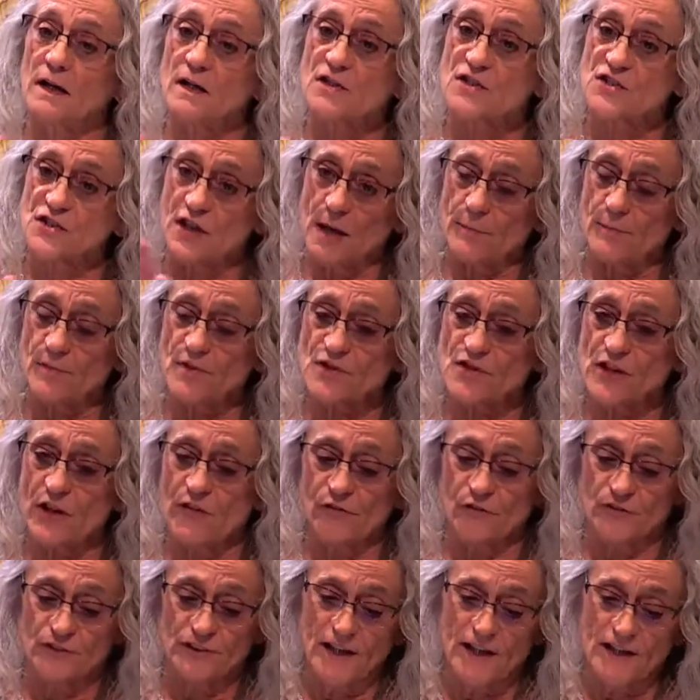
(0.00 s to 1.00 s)
Chapman
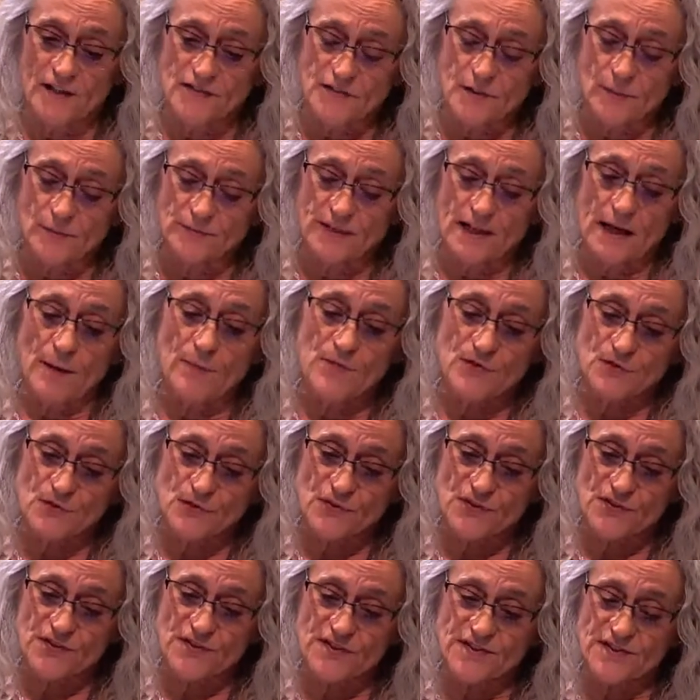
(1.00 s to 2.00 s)
Chevrolet sometimes
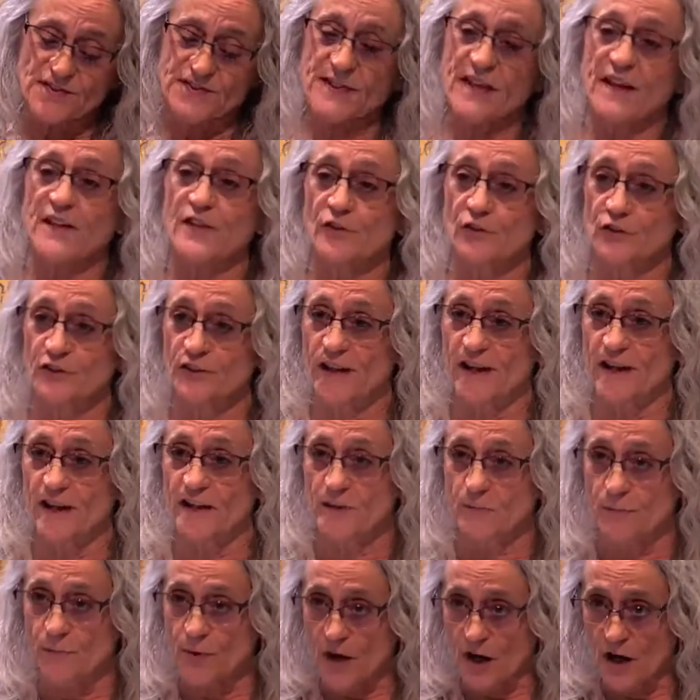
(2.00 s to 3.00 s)
uses the center lane
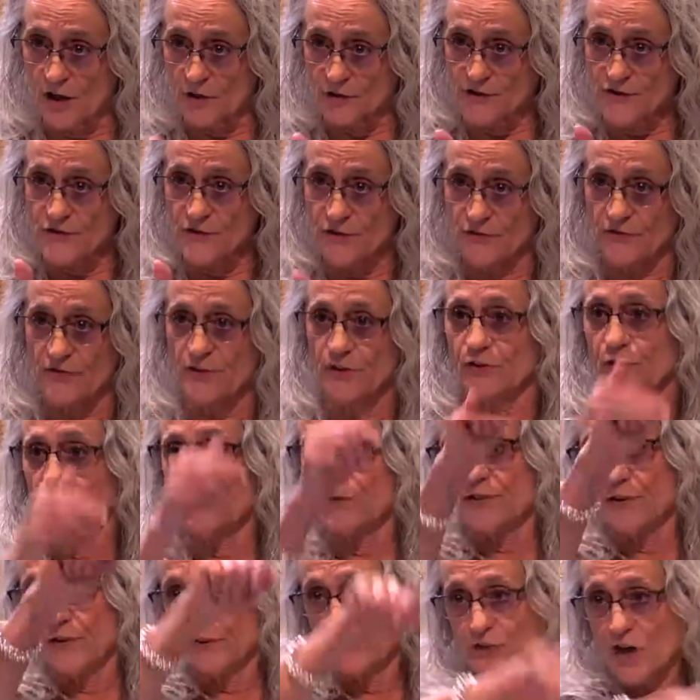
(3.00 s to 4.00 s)
and parks their
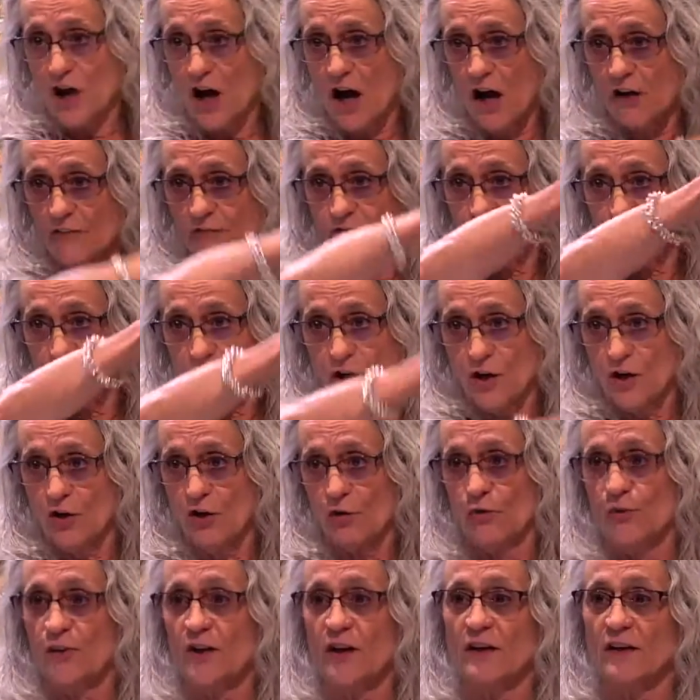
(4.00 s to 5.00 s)
vehicles there to
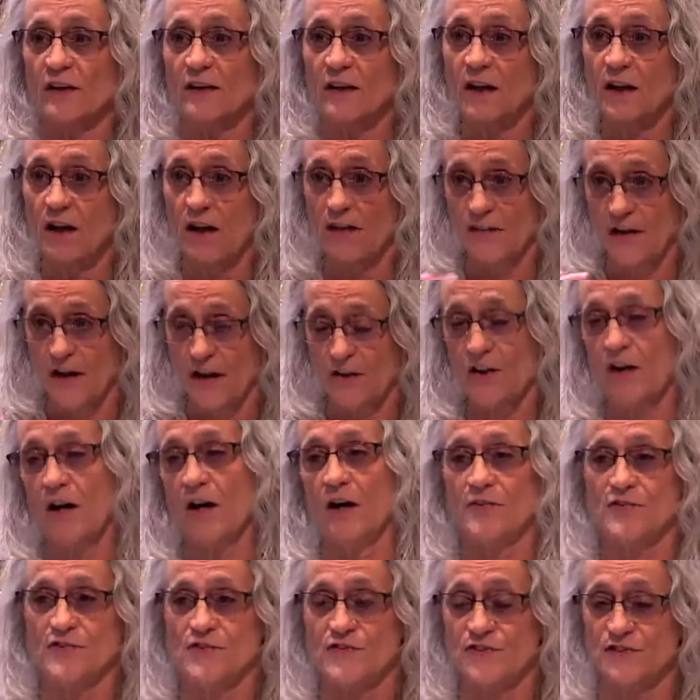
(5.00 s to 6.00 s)
offload, and that
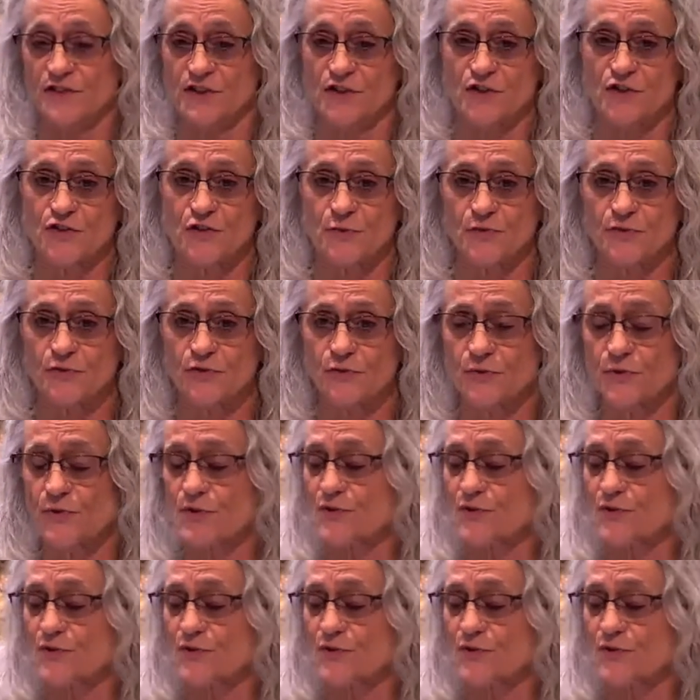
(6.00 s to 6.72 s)
causes an issue too.